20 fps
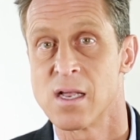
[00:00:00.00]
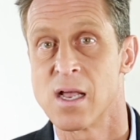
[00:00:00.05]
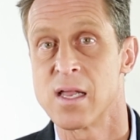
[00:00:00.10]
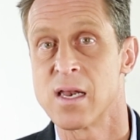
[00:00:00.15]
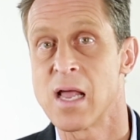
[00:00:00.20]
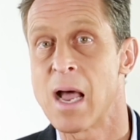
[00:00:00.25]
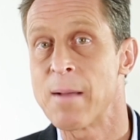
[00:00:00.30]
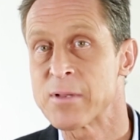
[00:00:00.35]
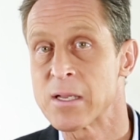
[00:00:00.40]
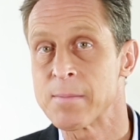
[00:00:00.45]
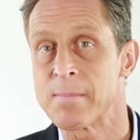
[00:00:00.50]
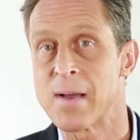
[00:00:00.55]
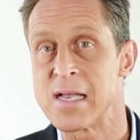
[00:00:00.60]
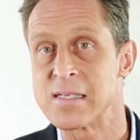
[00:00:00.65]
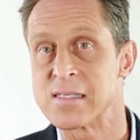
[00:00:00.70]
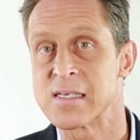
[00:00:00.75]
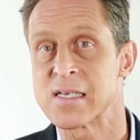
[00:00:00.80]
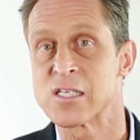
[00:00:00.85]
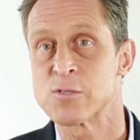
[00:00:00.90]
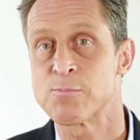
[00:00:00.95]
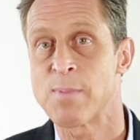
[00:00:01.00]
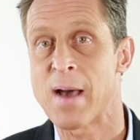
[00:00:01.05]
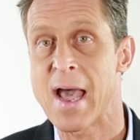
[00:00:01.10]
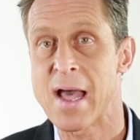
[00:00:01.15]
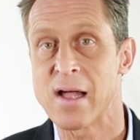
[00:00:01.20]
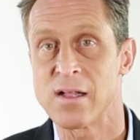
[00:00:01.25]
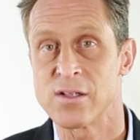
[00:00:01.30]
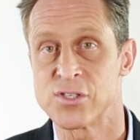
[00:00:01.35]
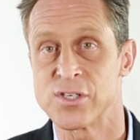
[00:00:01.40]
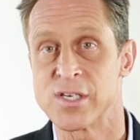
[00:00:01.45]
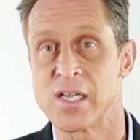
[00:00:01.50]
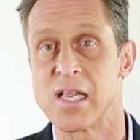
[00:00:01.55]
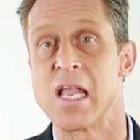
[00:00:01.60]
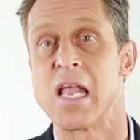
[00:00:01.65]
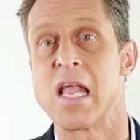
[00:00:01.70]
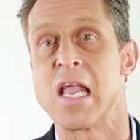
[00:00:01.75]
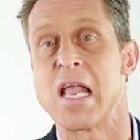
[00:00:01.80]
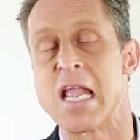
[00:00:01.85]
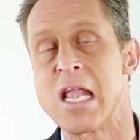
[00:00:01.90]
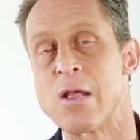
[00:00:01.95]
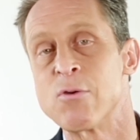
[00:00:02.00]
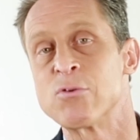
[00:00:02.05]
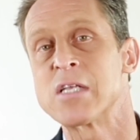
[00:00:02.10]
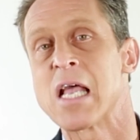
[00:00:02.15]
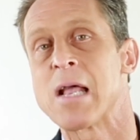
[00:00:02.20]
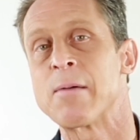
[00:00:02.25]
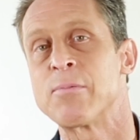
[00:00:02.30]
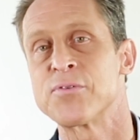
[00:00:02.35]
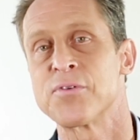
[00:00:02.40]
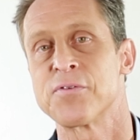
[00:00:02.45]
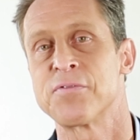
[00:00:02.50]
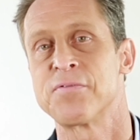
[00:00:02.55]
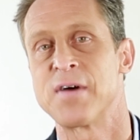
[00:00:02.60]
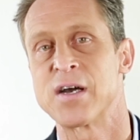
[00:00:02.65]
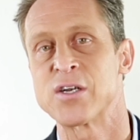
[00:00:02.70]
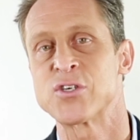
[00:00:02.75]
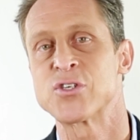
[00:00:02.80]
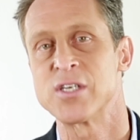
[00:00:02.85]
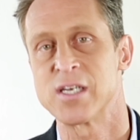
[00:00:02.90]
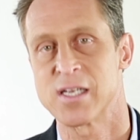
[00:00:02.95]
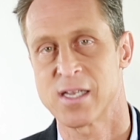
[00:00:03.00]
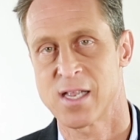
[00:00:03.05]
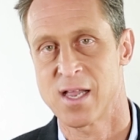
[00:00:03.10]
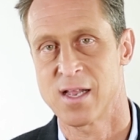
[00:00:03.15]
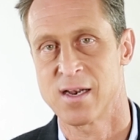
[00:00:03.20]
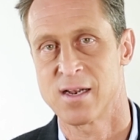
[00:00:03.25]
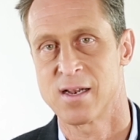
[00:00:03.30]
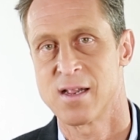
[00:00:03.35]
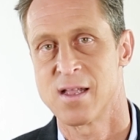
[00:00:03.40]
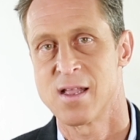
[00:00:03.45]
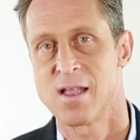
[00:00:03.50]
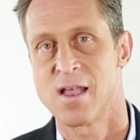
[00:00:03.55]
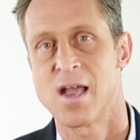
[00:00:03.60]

and optimizing his biology, he was able to function again.